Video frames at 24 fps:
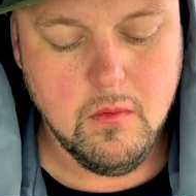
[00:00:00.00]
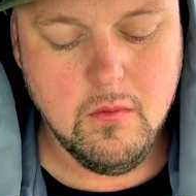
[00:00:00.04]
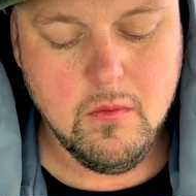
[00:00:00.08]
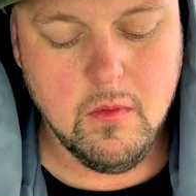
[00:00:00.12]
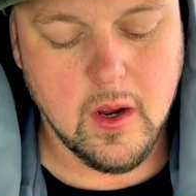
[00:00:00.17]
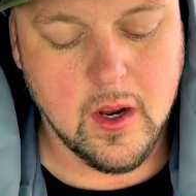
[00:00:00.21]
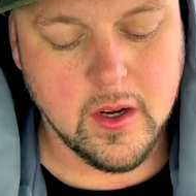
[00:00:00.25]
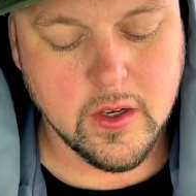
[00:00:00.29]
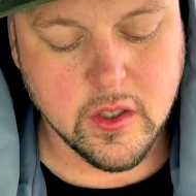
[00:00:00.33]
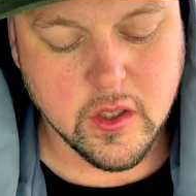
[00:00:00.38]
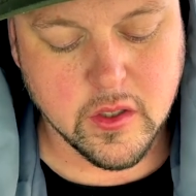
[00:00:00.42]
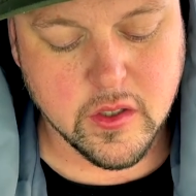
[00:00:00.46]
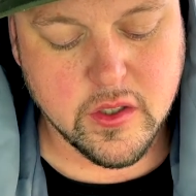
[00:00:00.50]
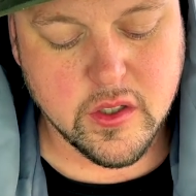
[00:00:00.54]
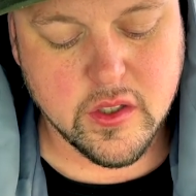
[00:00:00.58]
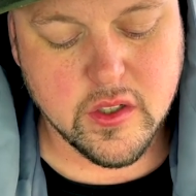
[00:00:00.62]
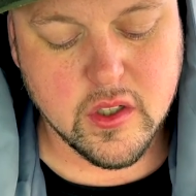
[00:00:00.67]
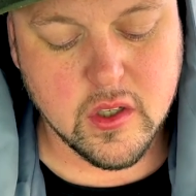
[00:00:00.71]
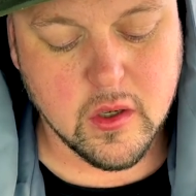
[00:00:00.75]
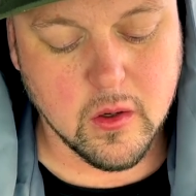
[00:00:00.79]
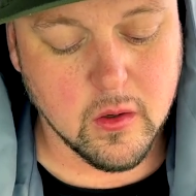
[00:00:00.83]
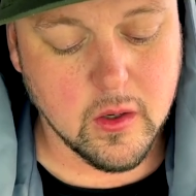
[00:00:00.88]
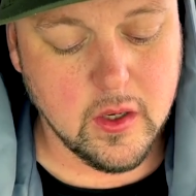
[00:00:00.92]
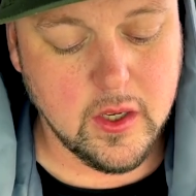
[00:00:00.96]
And just
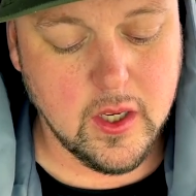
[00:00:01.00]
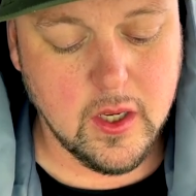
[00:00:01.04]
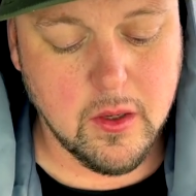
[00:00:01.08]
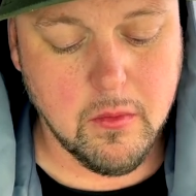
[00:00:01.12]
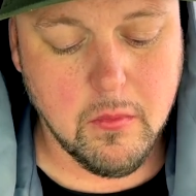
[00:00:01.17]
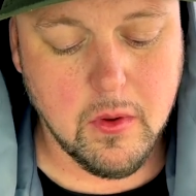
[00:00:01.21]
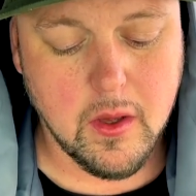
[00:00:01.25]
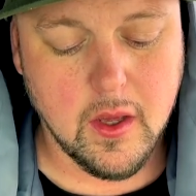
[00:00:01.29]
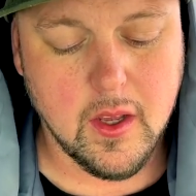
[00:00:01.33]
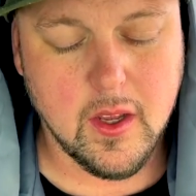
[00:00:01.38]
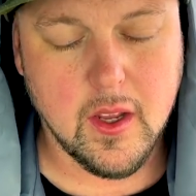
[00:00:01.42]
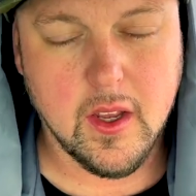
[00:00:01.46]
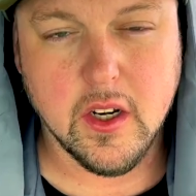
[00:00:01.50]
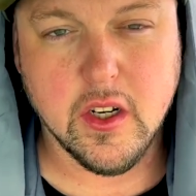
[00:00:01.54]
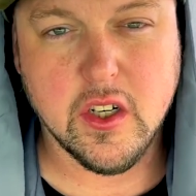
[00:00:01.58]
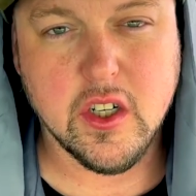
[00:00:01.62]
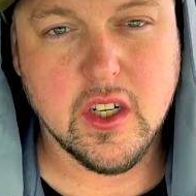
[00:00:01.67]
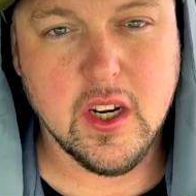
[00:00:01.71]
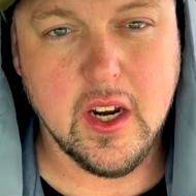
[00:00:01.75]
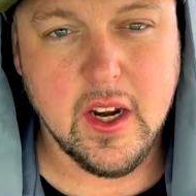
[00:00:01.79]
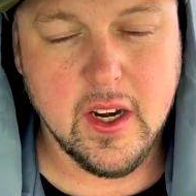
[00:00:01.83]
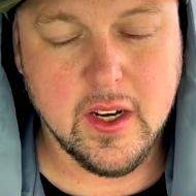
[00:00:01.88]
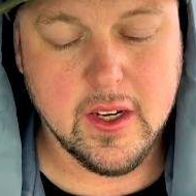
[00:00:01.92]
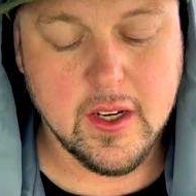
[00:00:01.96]
screaming and
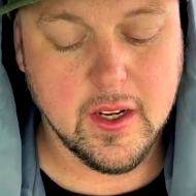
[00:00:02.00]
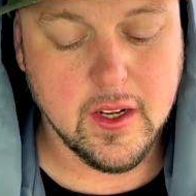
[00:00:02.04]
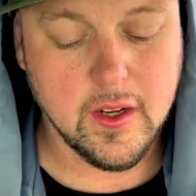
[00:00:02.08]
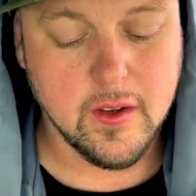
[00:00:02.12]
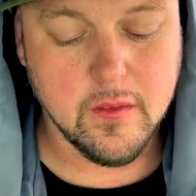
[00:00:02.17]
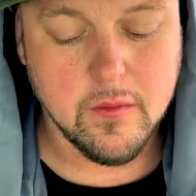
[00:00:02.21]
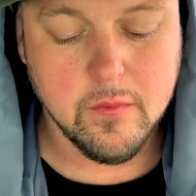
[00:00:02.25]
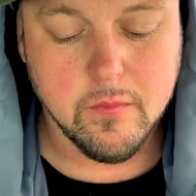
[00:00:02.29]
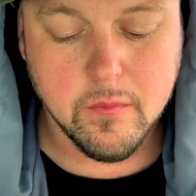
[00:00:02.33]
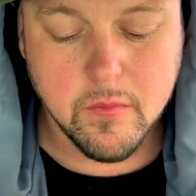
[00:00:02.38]
shaking.